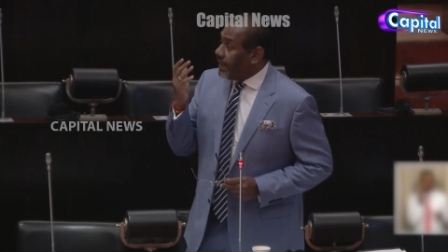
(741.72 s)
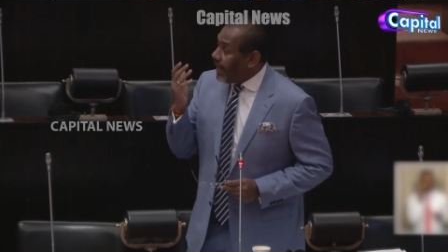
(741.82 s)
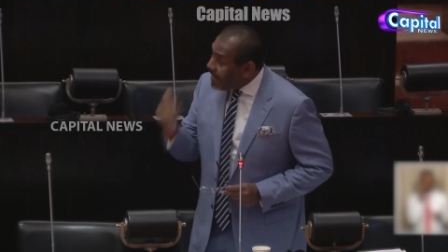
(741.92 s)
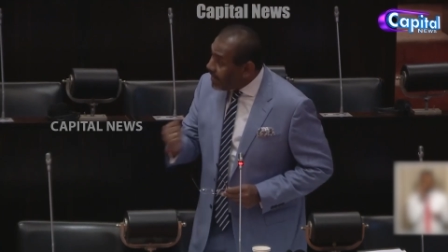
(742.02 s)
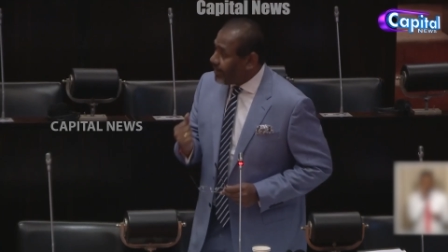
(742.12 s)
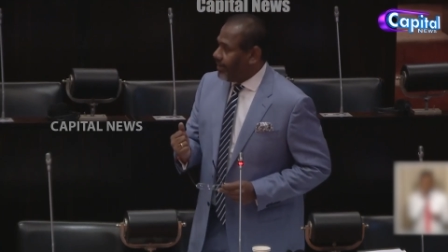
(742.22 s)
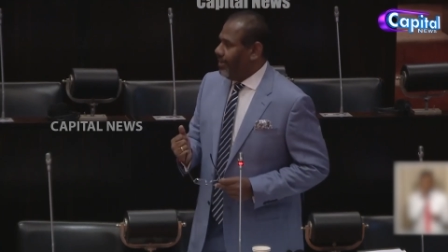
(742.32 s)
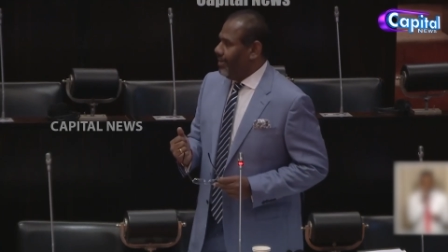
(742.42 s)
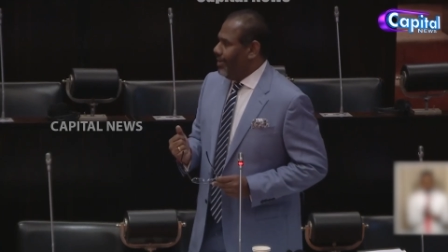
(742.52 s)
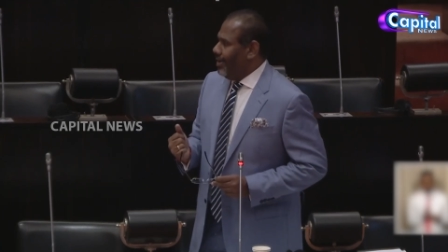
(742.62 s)
credit
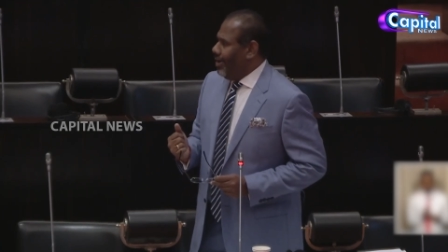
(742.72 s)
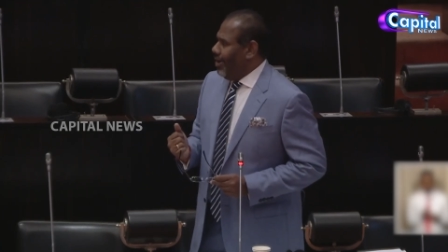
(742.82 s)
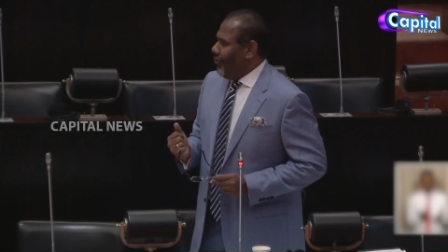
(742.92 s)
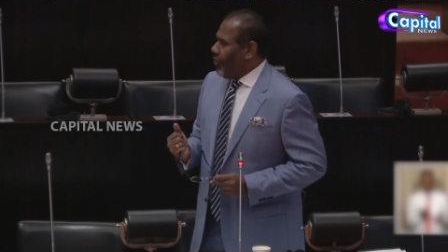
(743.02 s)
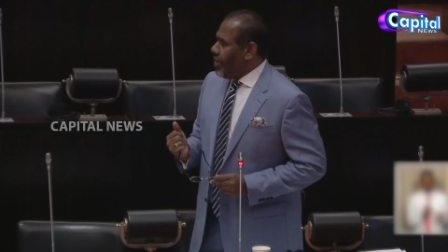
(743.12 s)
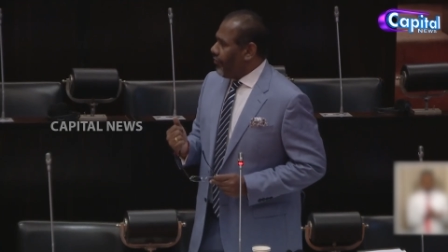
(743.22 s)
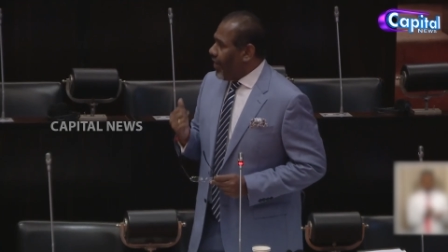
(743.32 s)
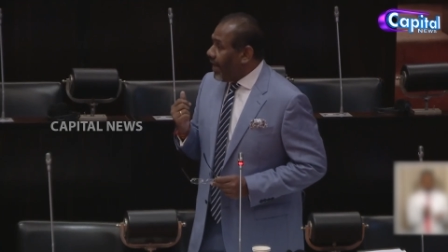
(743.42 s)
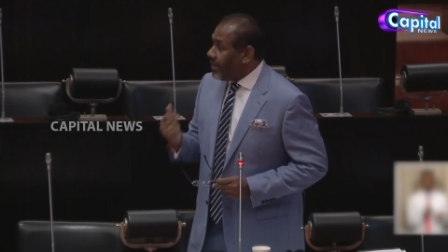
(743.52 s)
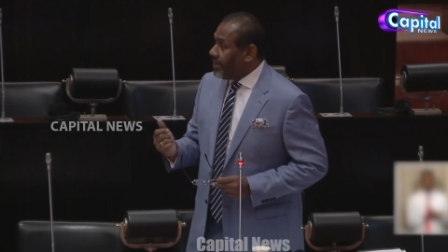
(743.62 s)
for the
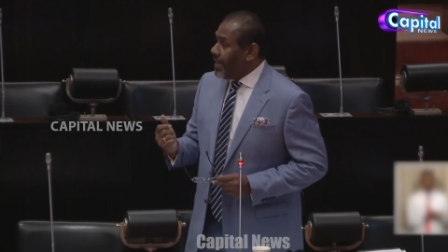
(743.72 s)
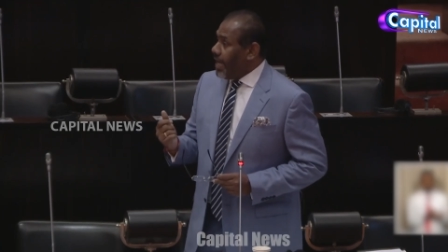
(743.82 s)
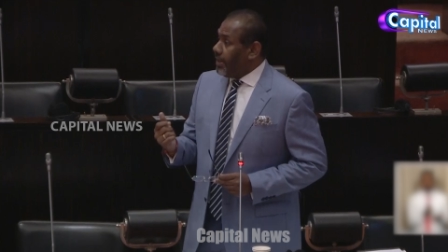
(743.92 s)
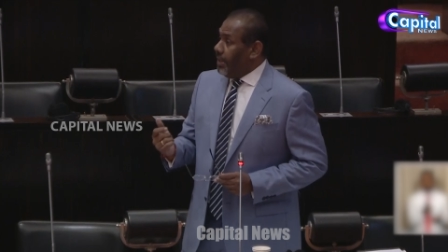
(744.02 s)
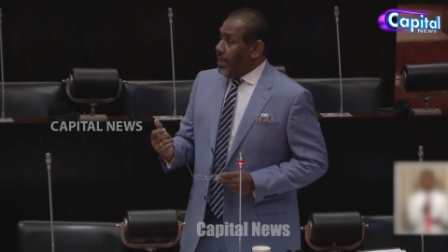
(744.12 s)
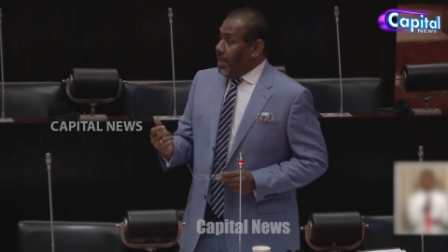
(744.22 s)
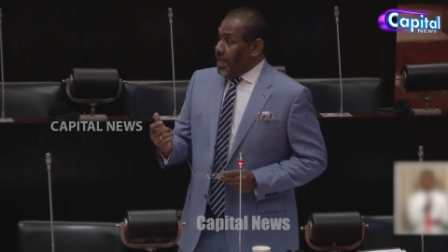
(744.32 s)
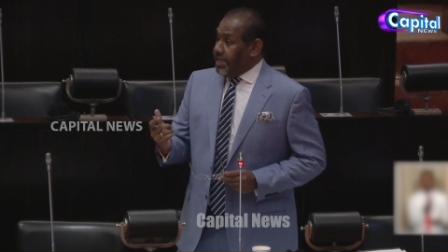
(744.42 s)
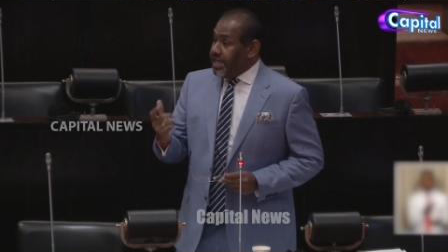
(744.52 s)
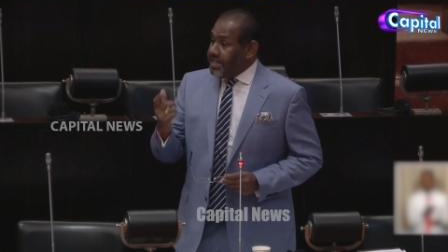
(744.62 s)
fact that
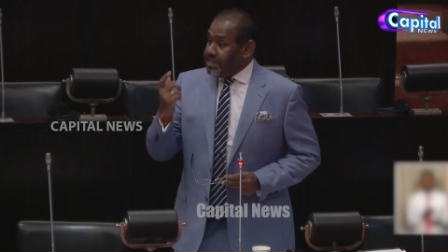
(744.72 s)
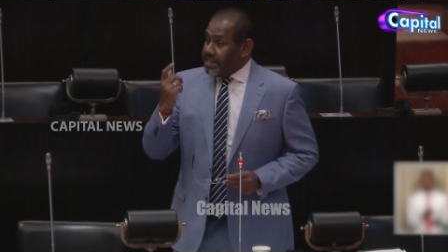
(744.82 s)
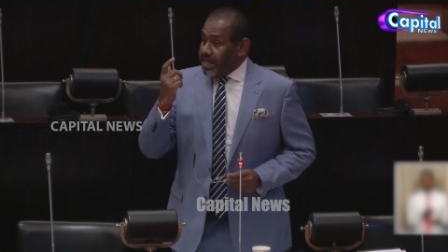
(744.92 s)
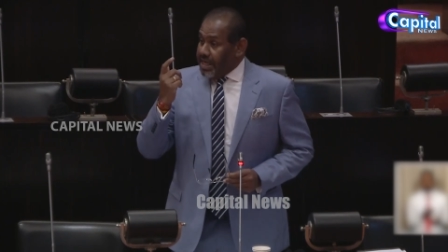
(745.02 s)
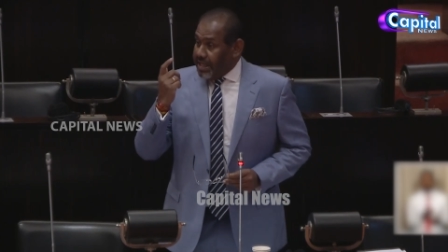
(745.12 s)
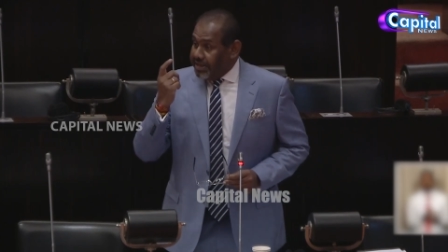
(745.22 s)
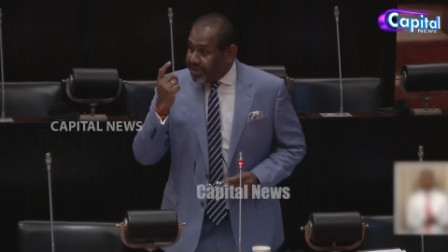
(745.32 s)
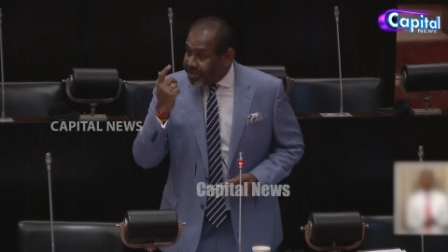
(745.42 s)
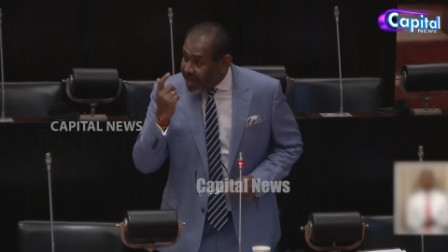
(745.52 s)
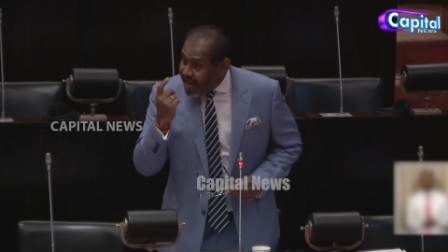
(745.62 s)
it is the
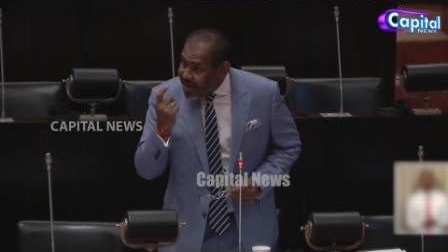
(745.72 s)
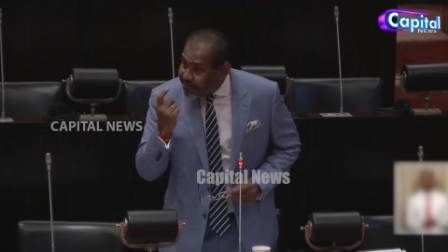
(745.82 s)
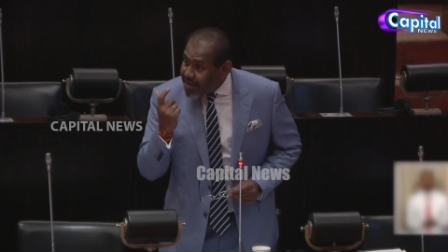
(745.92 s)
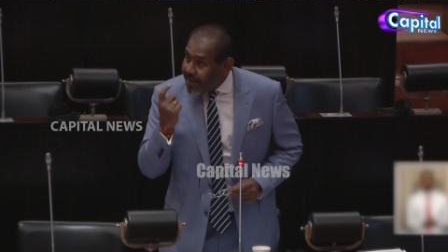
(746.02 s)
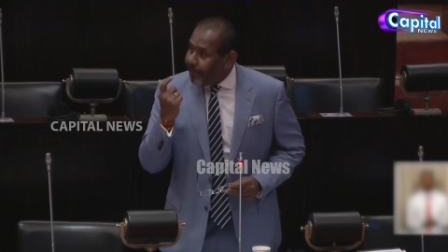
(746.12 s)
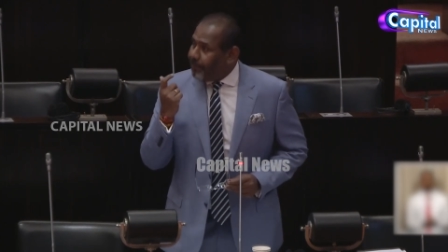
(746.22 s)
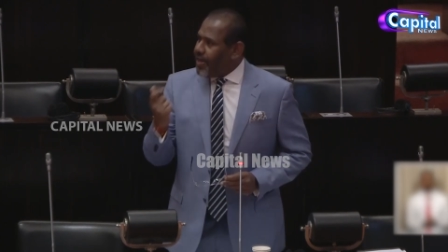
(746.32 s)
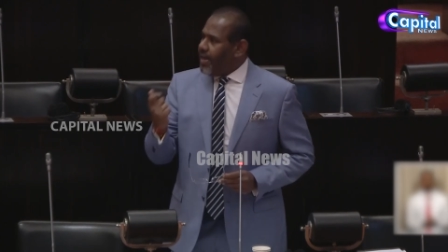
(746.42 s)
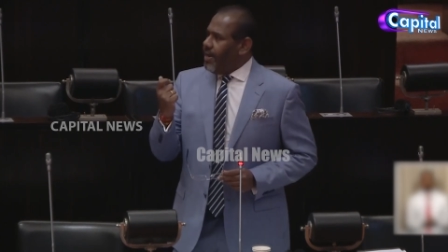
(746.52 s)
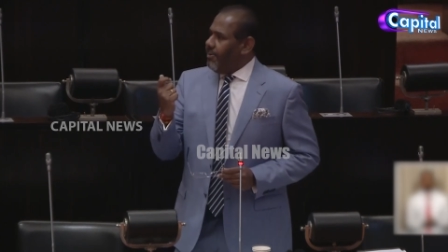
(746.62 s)

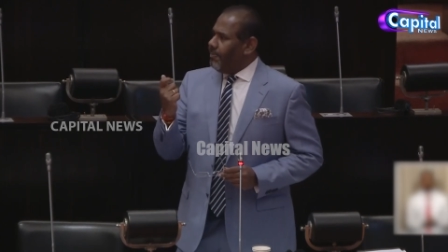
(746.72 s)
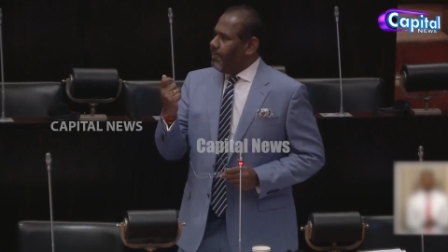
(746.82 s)
JVP